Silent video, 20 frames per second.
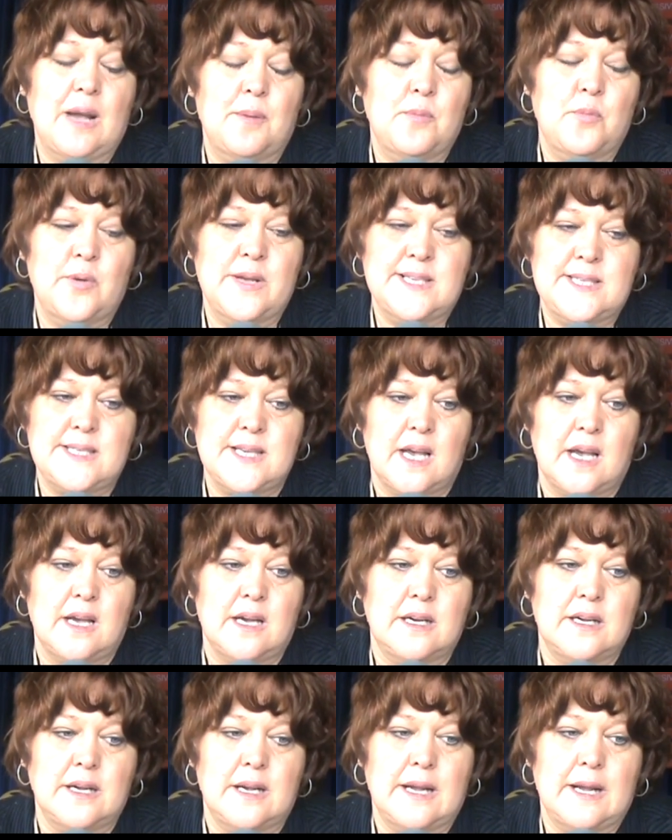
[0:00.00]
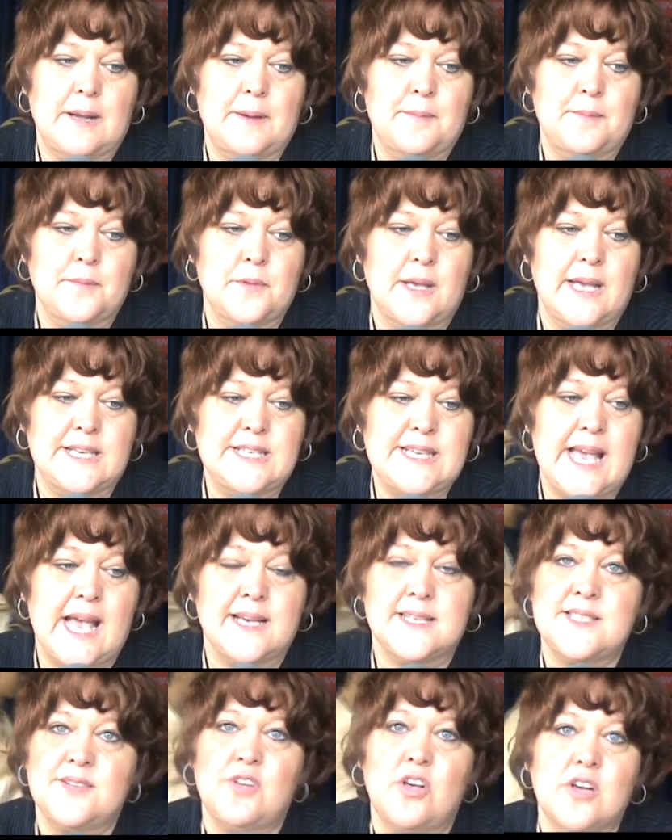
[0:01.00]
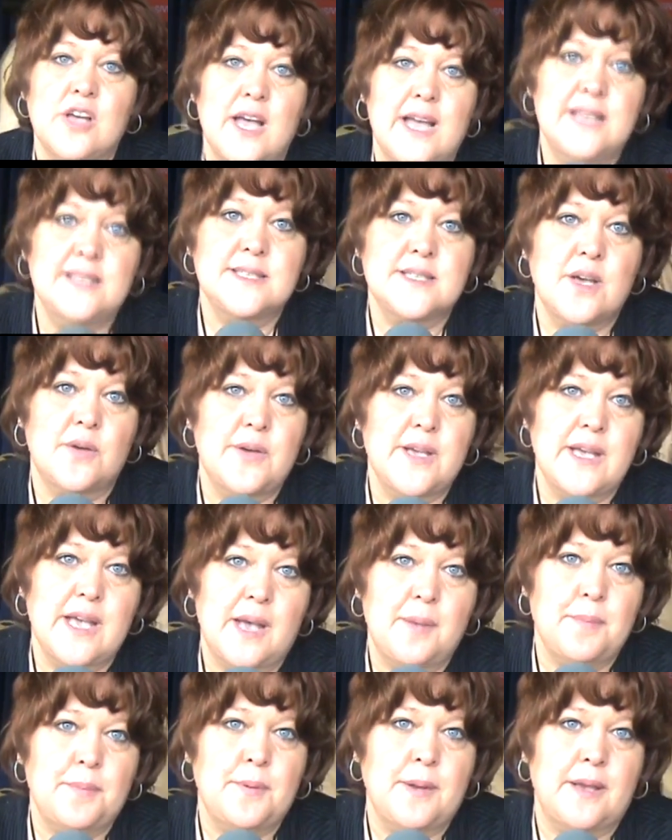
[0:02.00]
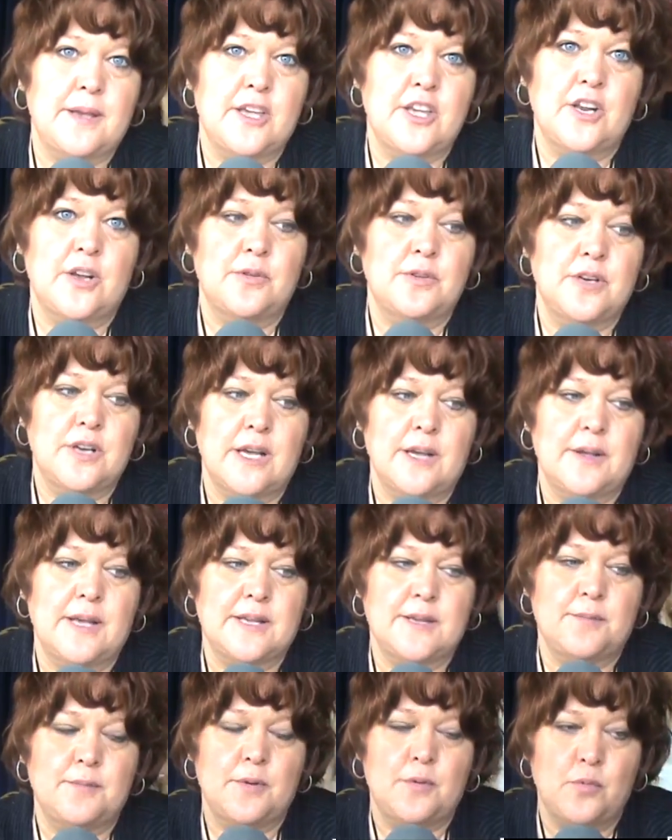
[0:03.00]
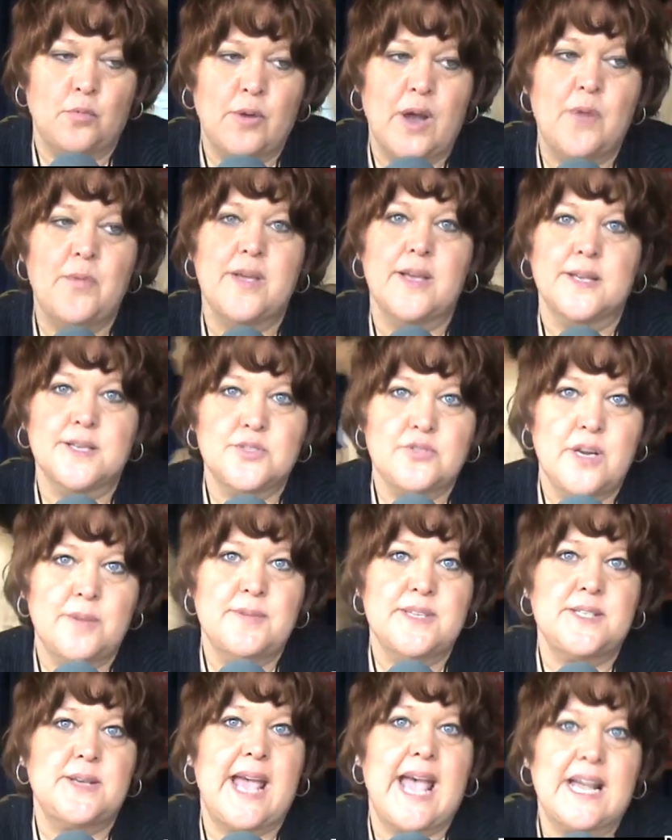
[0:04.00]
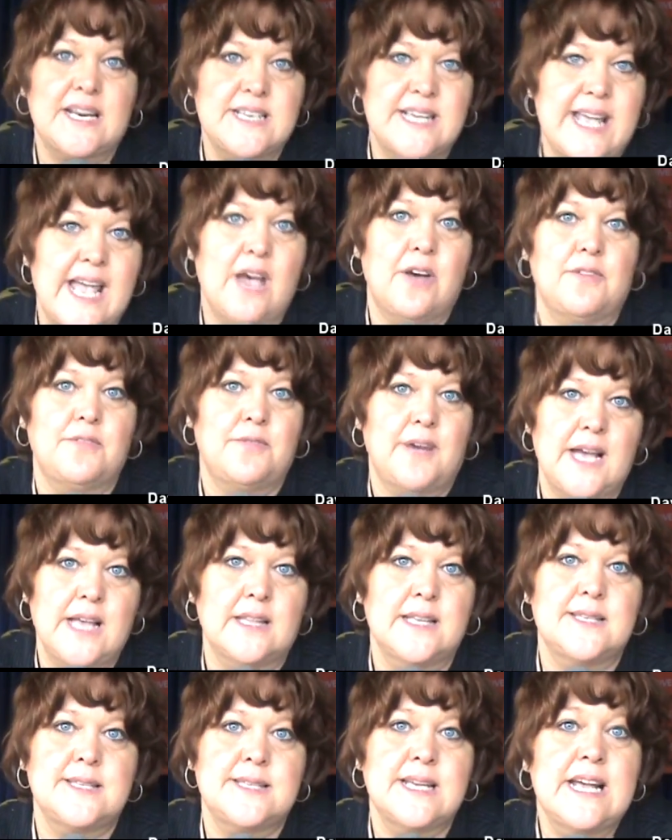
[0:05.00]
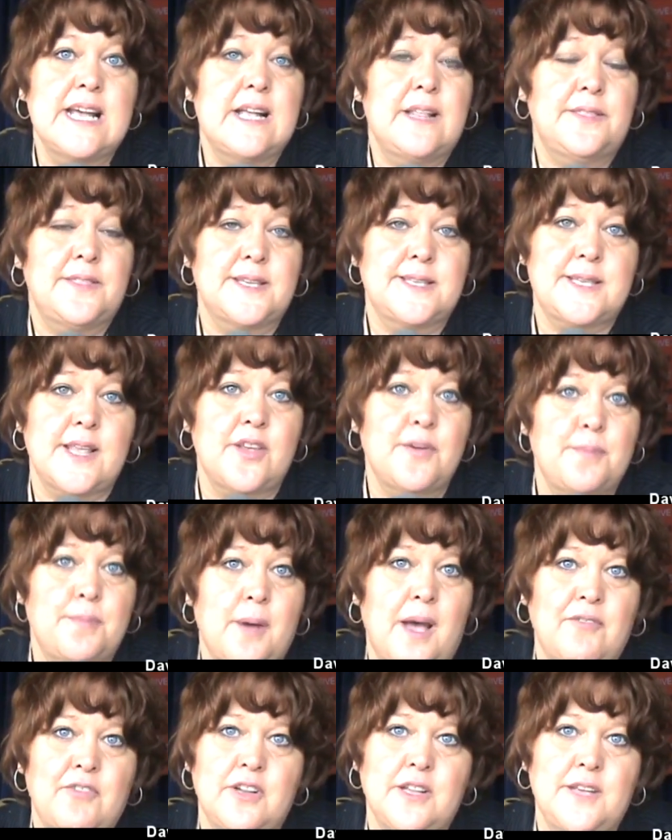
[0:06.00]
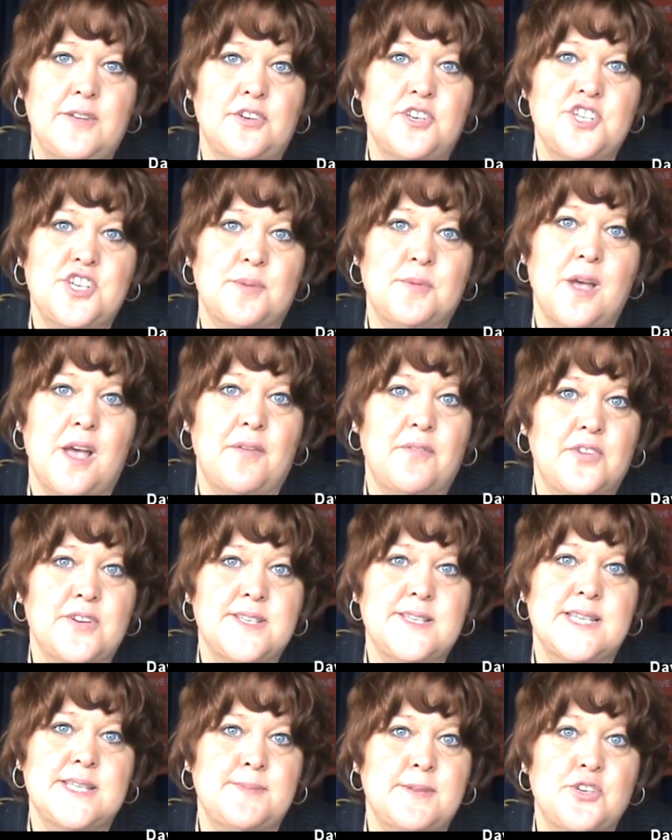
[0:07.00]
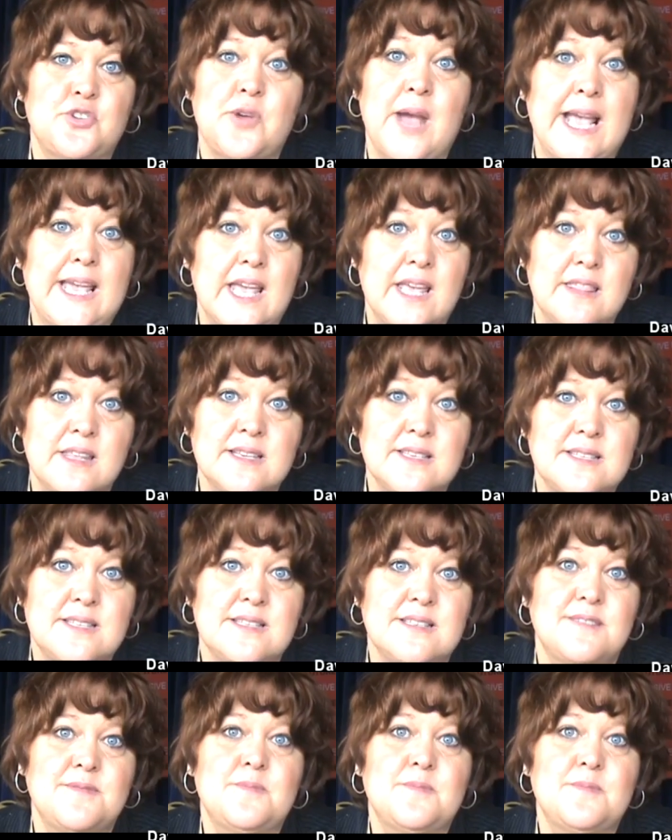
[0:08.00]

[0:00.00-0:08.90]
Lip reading: we saw attacks of all kinds going up, right-wing extremists acting out violence. The Southern Poverty Leadership Conference has been tracking this.